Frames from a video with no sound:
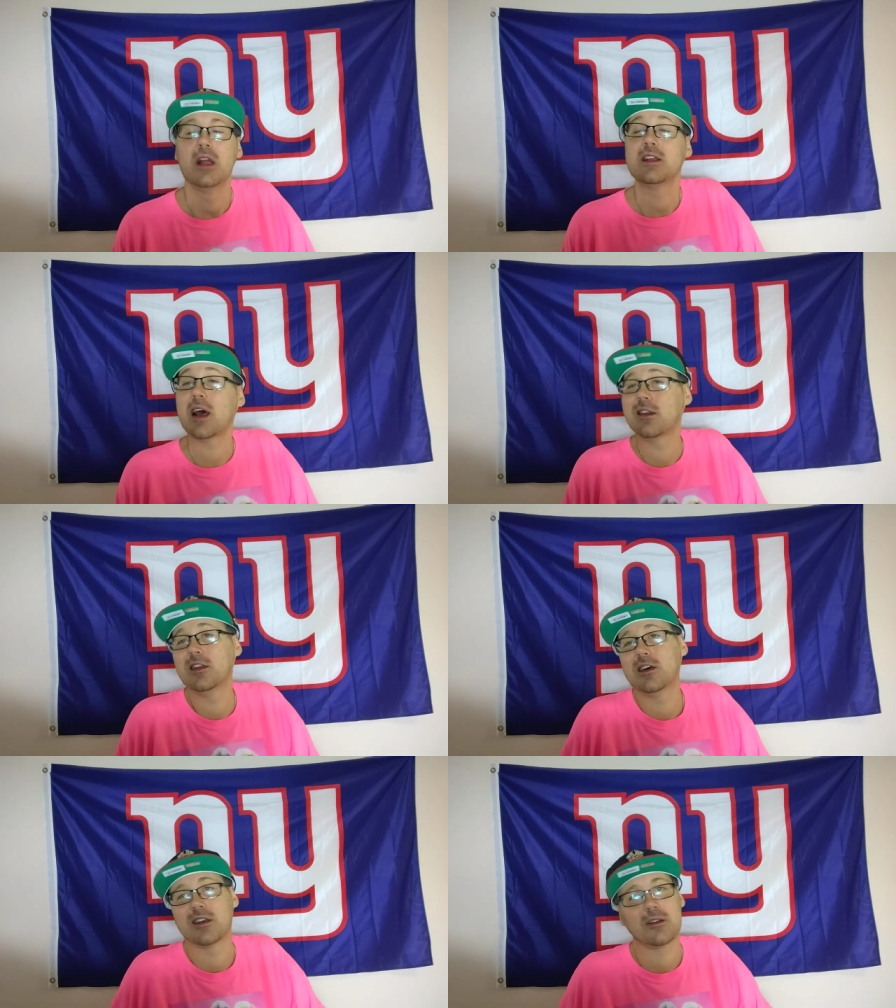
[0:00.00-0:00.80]
Now
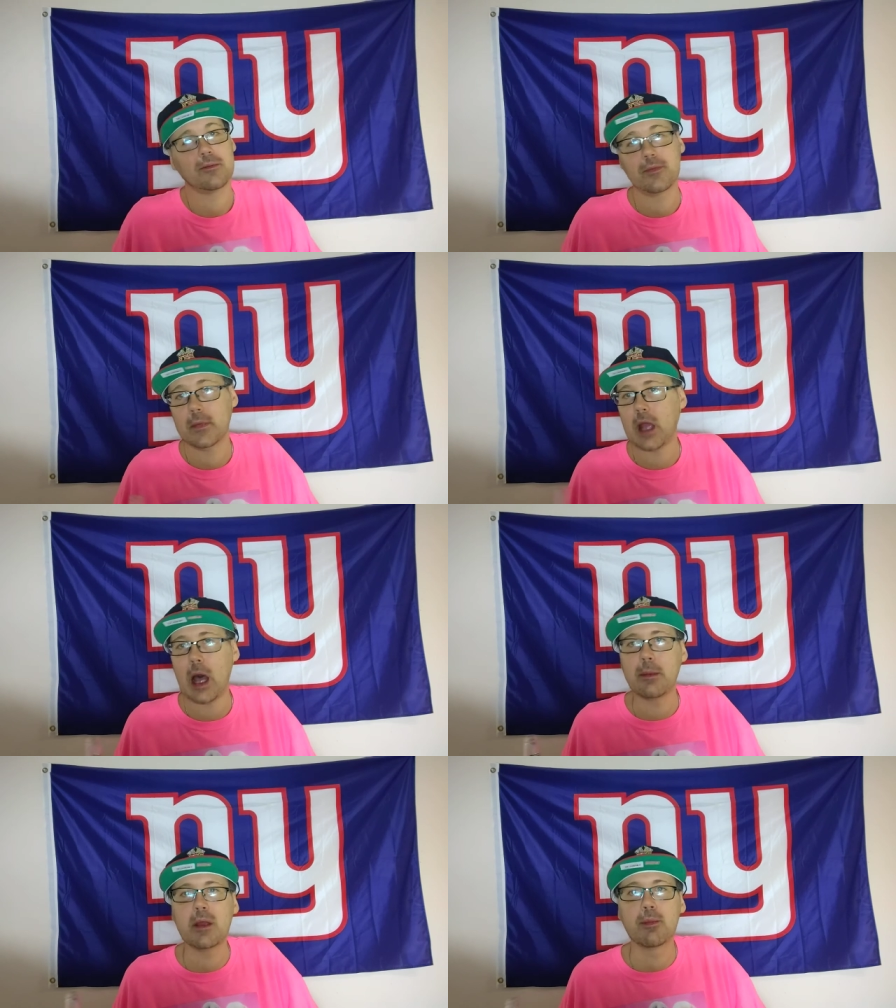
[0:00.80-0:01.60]
look.
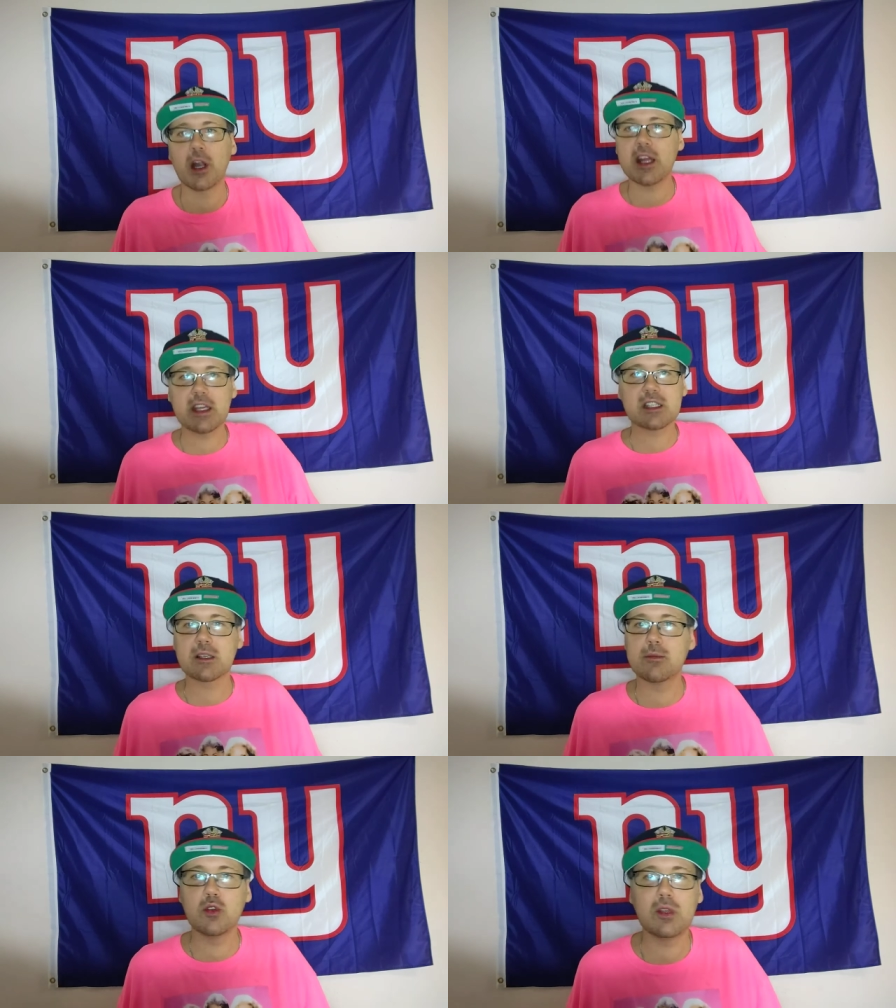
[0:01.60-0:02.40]
I'll be bringing
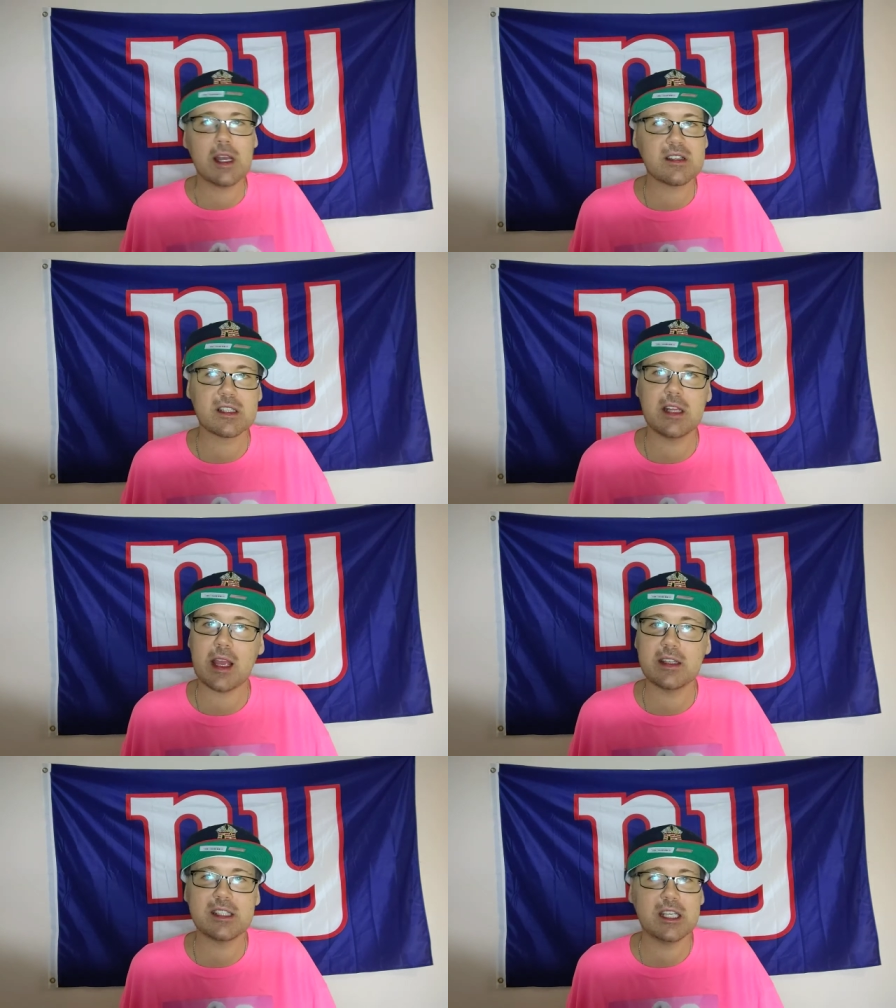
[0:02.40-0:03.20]
some
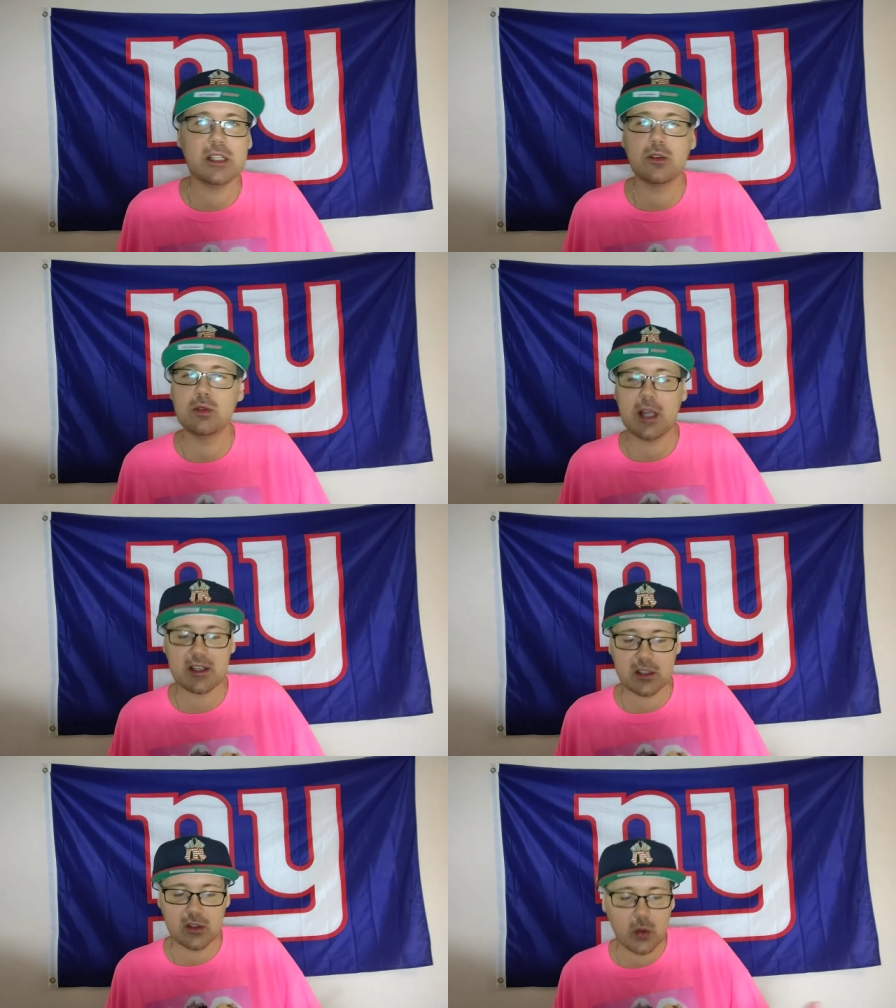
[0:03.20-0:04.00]

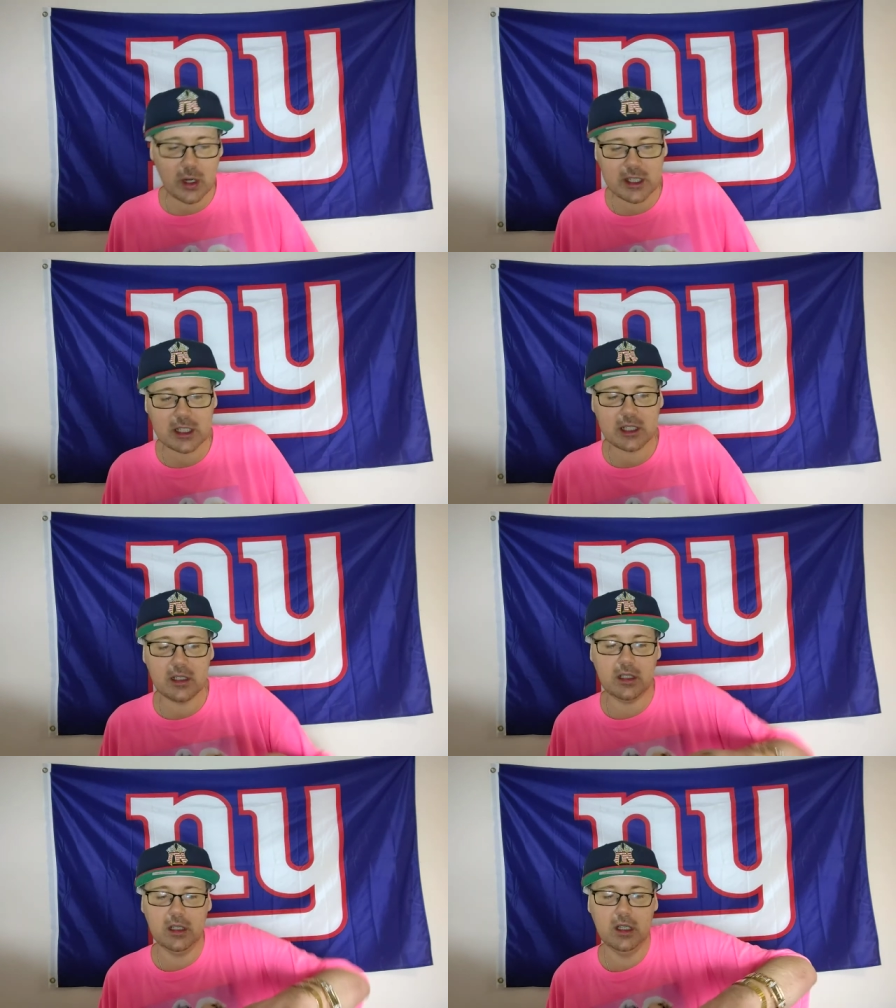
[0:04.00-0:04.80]
2019-2020
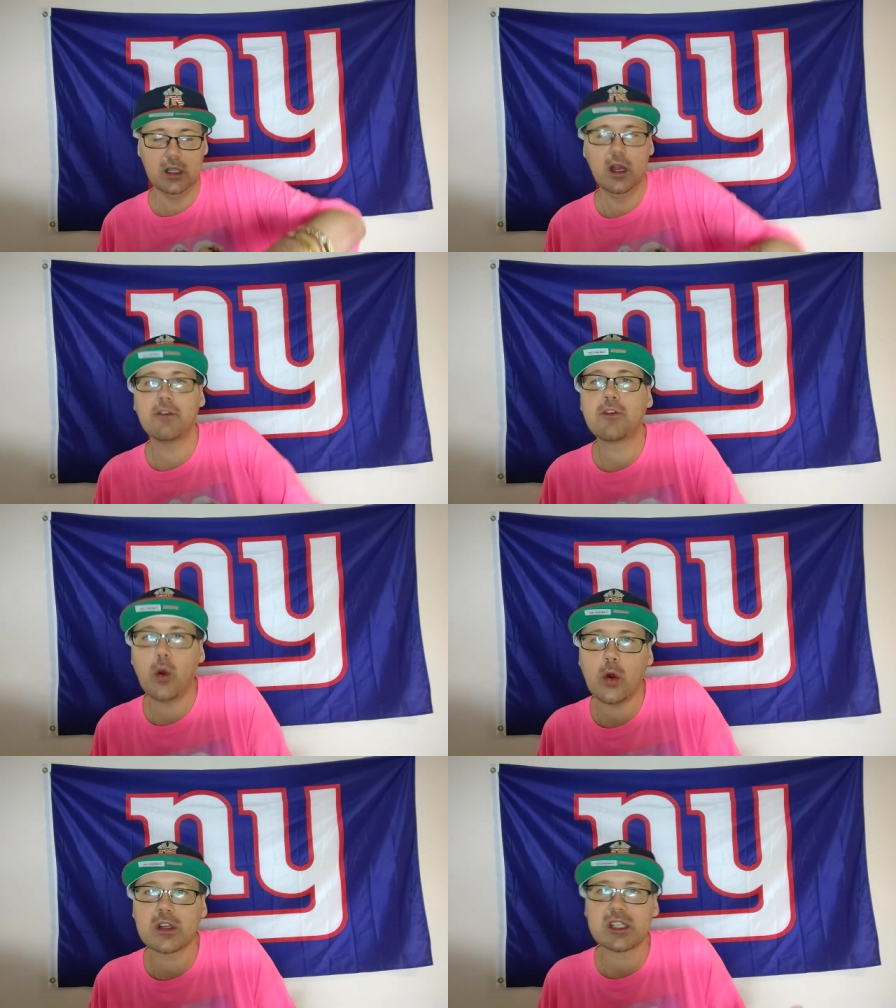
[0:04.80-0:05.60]
shit, of
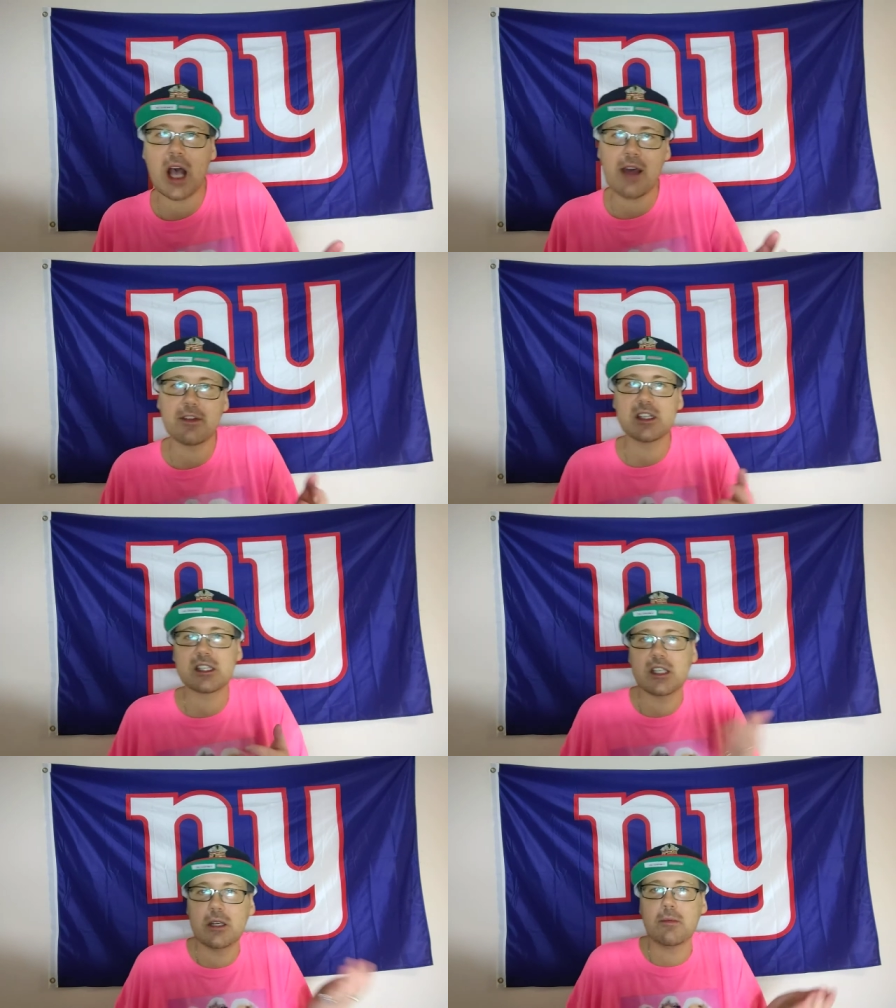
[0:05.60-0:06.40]
course,
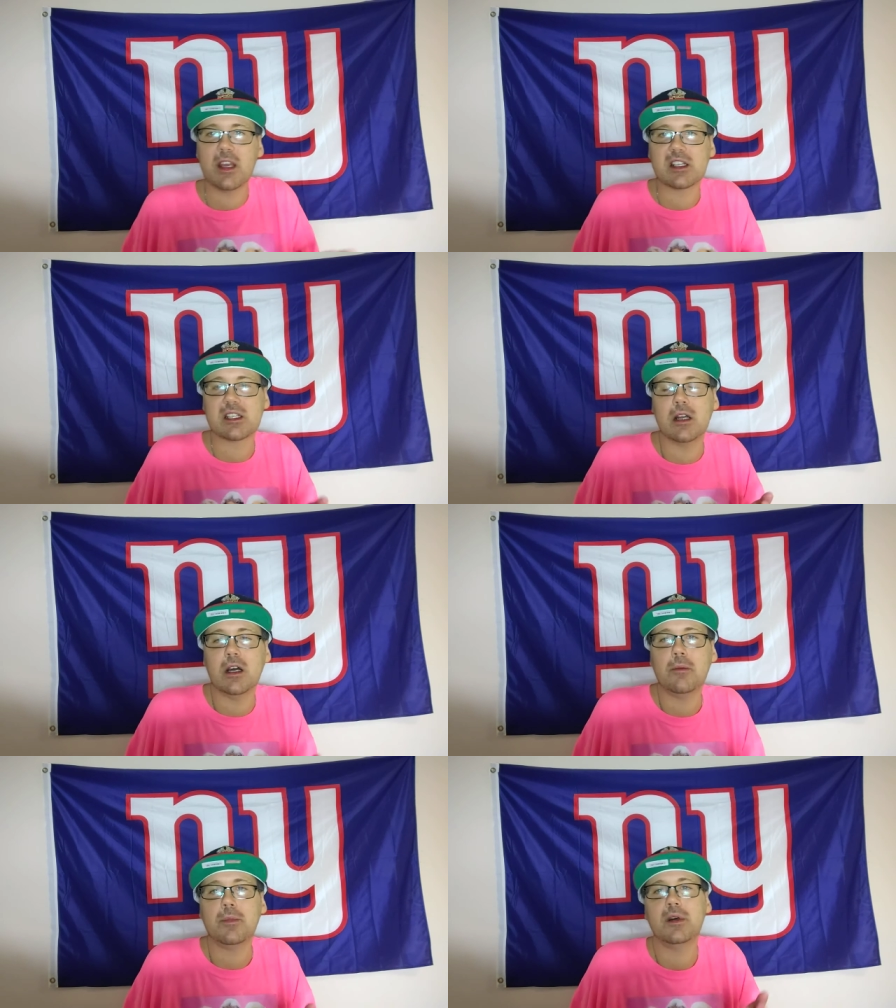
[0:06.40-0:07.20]
obviously, to mix it
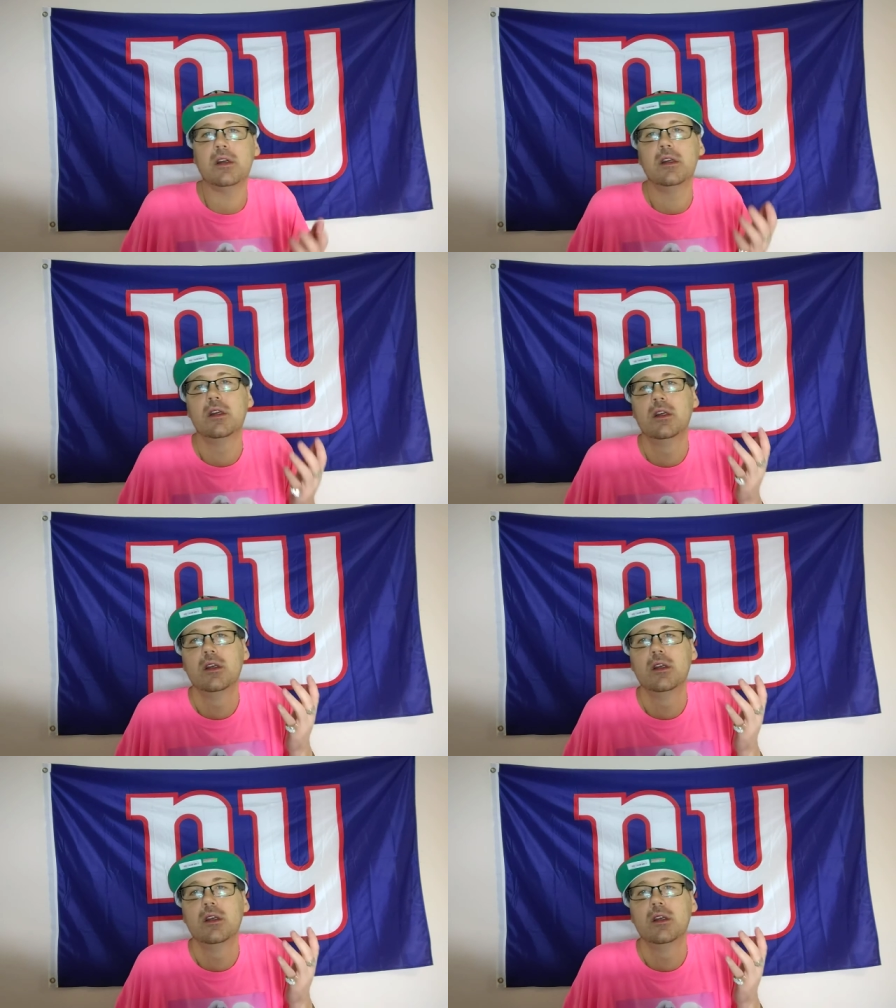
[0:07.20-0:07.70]
up, but